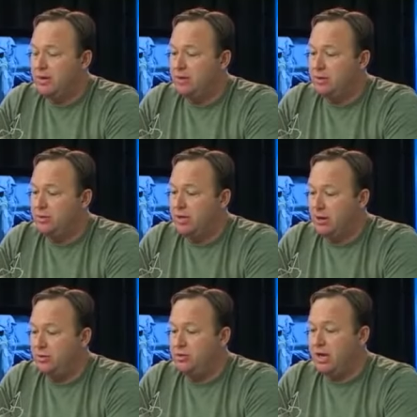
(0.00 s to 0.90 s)
to get the news out
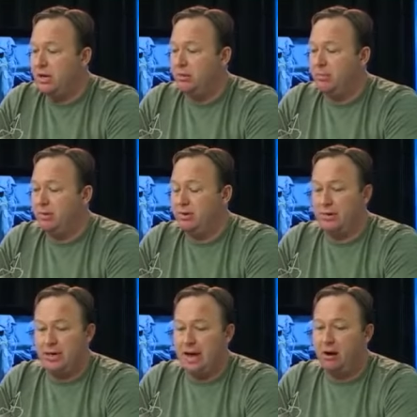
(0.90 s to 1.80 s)
of New Zealand. People don't
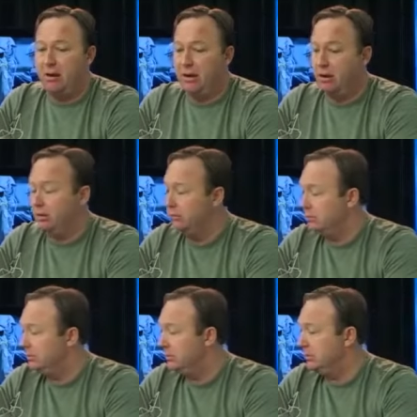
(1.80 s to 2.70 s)
even care here.
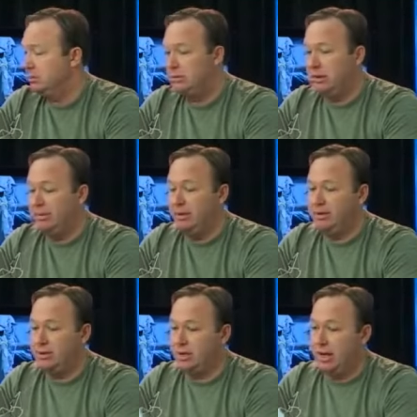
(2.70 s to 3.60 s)
I mean, it's
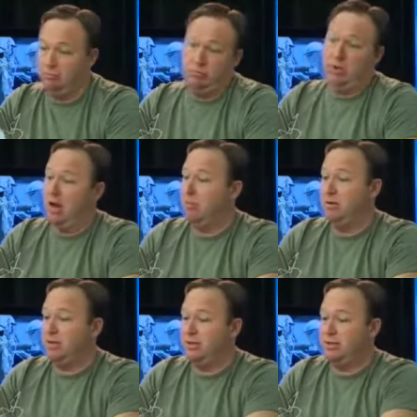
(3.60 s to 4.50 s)
just like, well, the
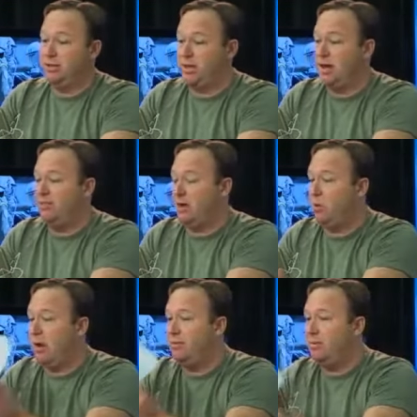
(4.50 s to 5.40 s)
government says it's safe. They
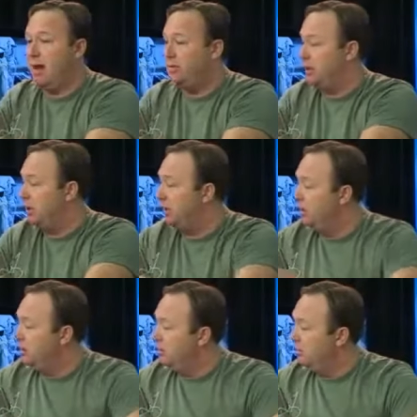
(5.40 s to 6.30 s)
waved a magic
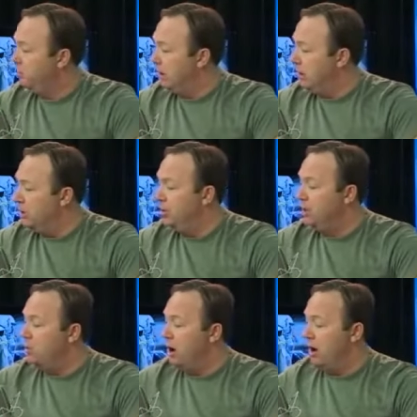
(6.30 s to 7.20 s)

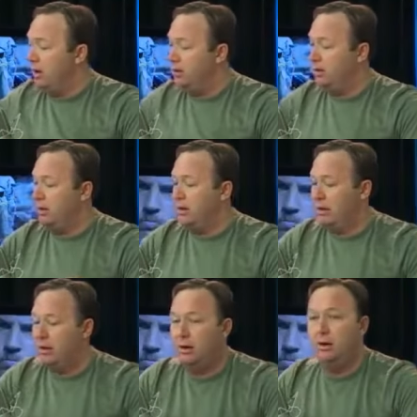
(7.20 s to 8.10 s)
baloney wand,
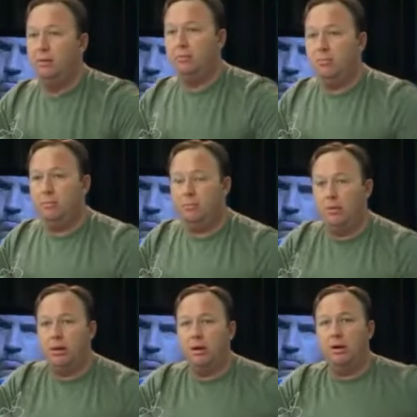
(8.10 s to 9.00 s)
a, a
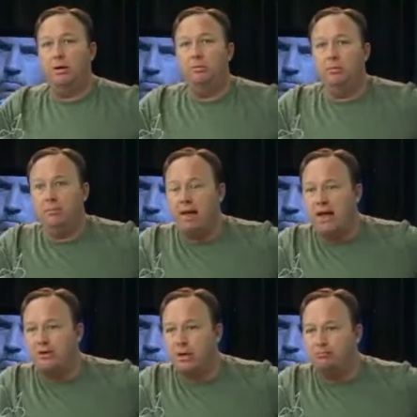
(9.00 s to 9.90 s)
uh,
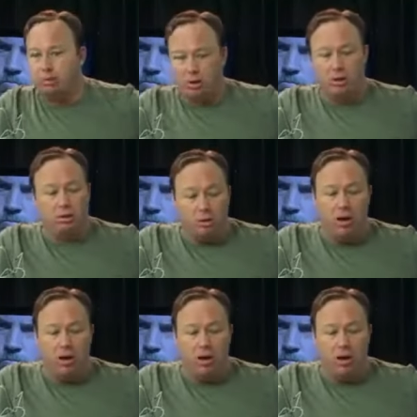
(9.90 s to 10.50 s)
magic bull